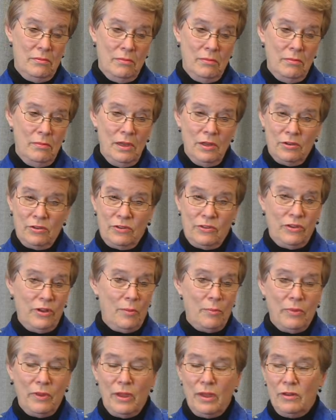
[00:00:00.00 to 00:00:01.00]
missed
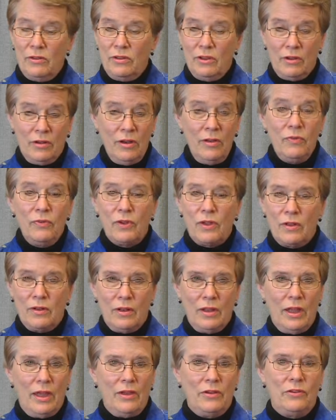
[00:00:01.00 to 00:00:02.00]
something significant
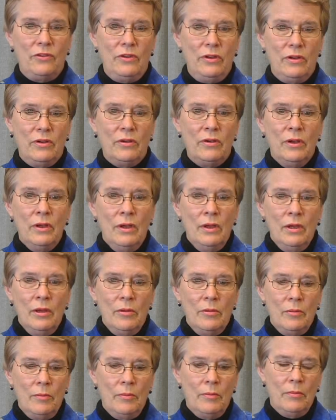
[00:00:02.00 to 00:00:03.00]
last year
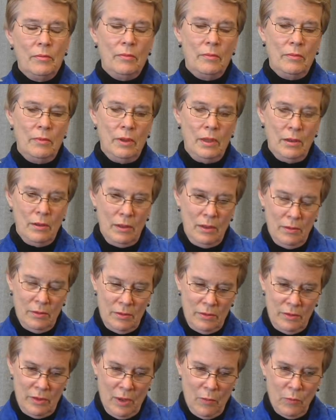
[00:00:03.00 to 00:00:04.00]

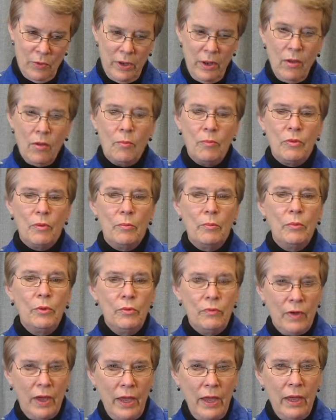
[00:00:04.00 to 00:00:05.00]
that would help them
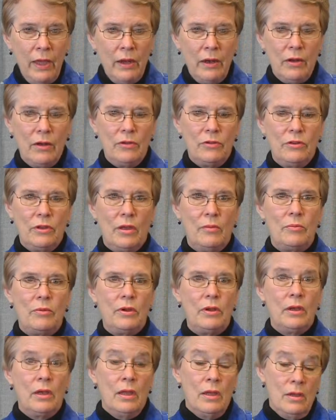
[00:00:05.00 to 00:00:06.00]
move ahead in a
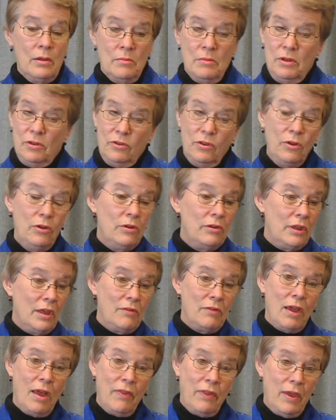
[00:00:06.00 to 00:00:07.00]
subject. But as soon as
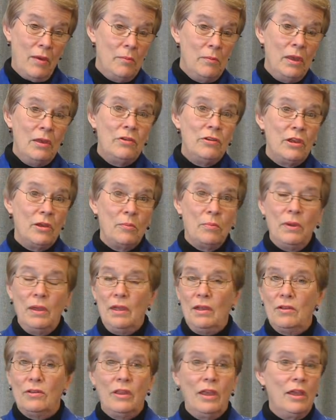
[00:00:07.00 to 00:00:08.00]
they've got that missing
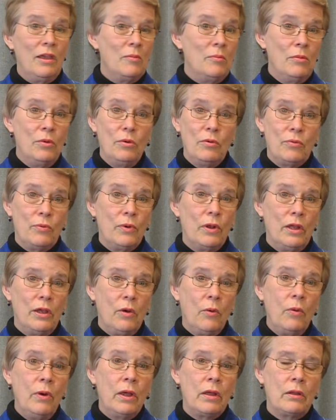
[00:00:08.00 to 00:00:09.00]
piece, they can move really
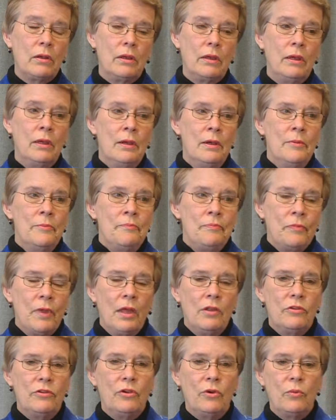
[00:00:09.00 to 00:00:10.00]
quickly.
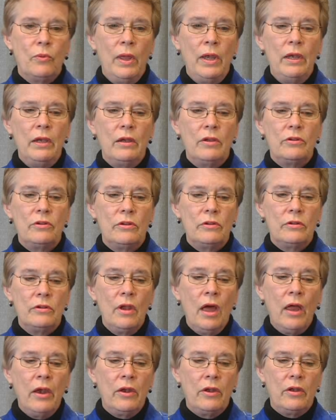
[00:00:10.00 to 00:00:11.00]
And so readiness is
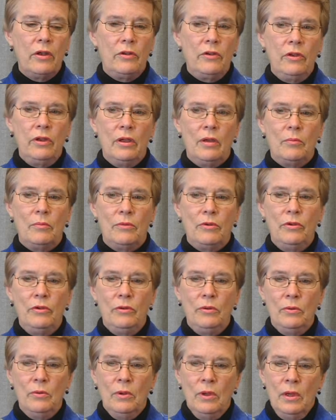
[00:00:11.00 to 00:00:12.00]
not an attempt
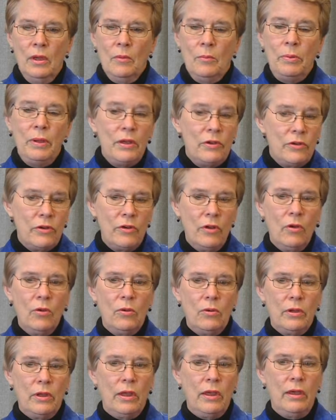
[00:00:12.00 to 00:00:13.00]
to
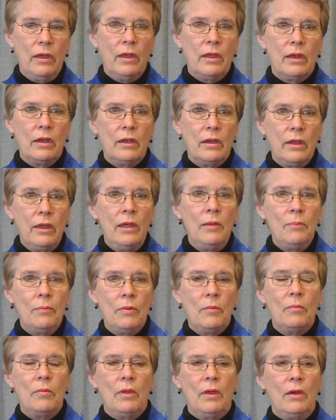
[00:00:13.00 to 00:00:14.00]
pigeonhole a kid and keep
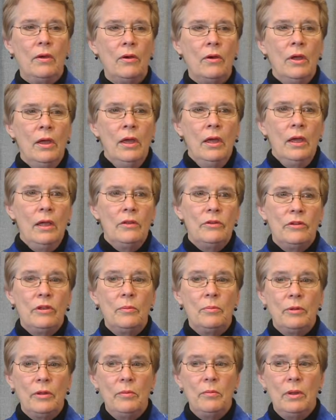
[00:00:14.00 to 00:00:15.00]
them there. It
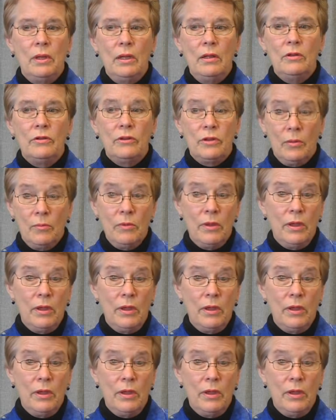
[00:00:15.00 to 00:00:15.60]
simply means some